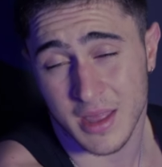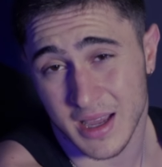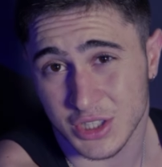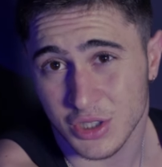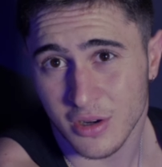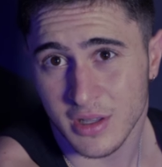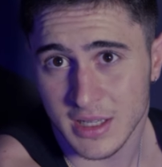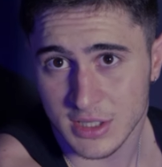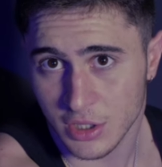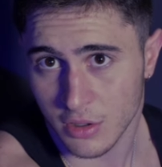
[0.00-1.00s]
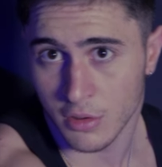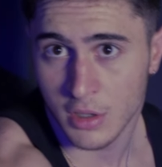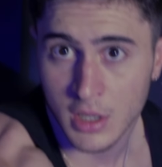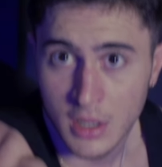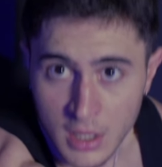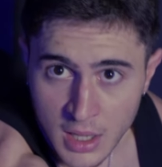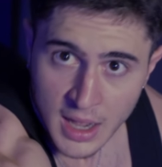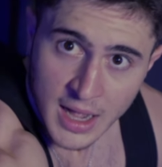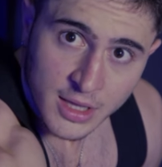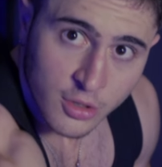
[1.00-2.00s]
their shoulders. So
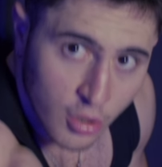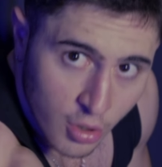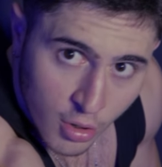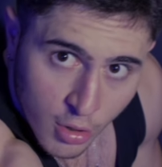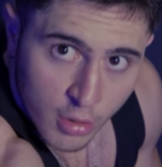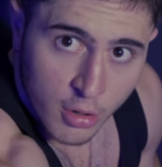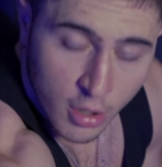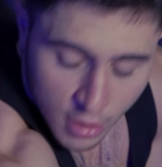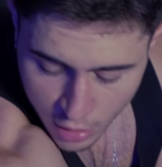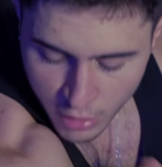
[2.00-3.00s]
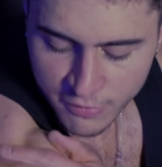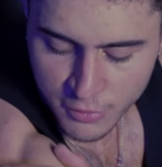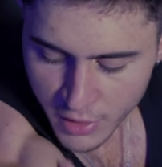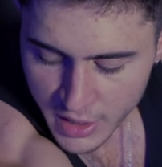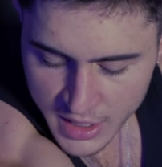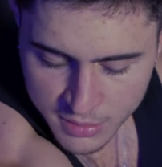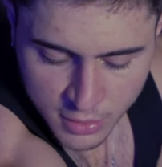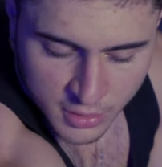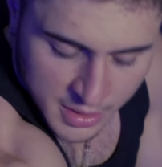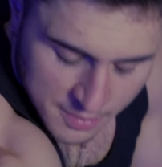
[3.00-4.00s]
add all of your arm
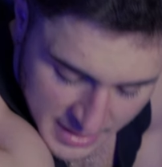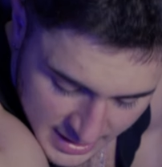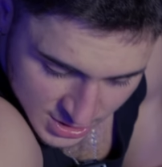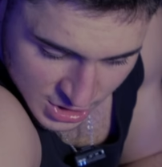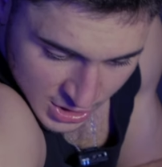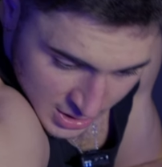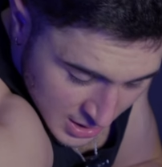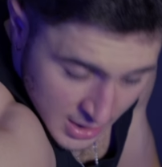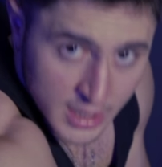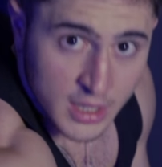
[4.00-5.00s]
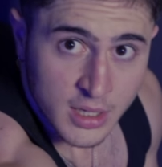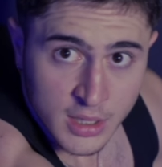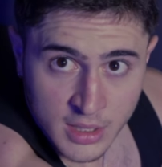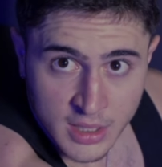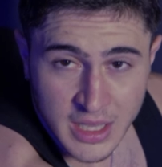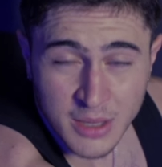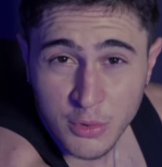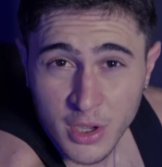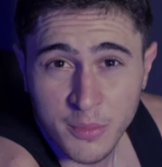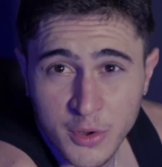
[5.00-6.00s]
on the bench. Keep
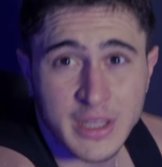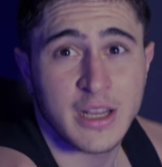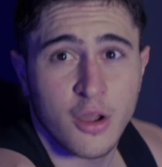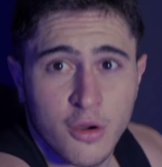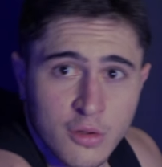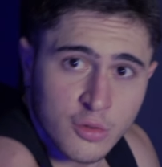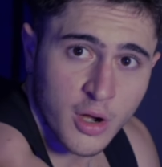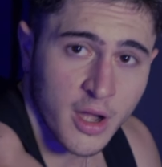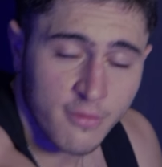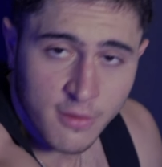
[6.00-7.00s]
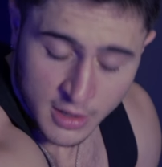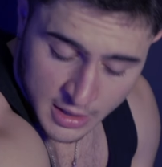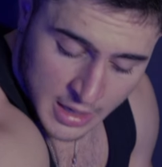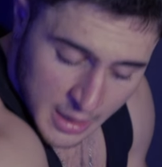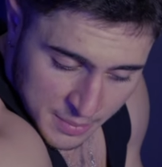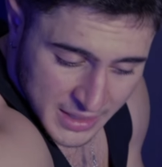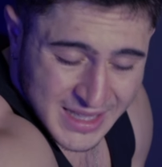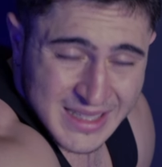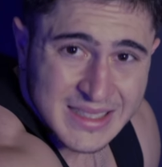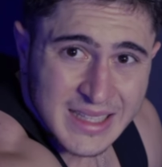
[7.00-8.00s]
your body low to have
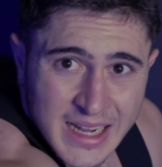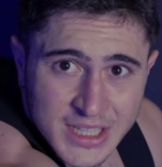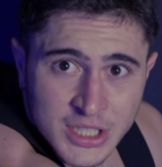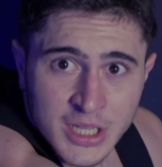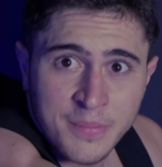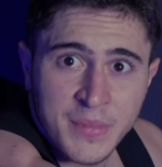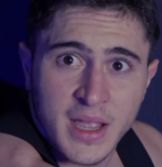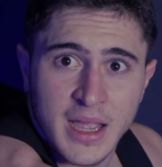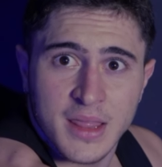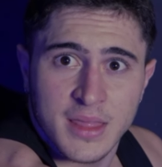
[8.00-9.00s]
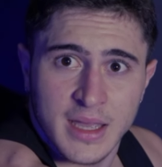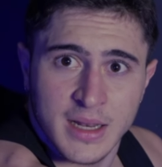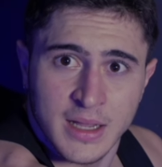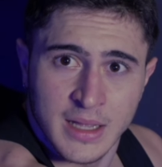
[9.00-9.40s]
better stretch, and then